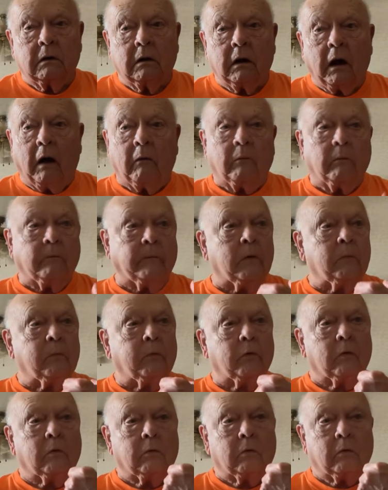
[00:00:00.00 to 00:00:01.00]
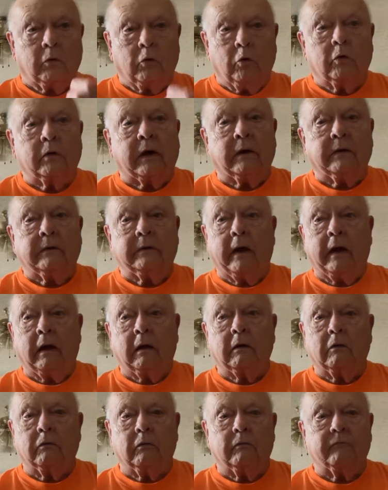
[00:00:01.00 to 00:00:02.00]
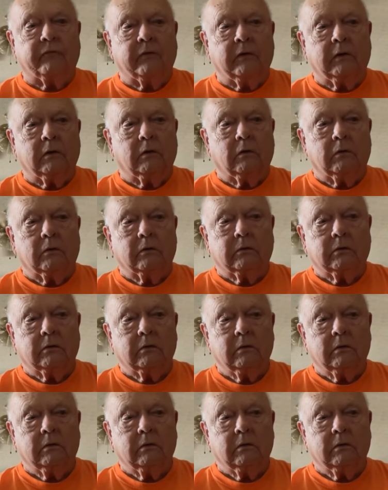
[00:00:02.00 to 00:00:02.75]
I remember looking down on the field,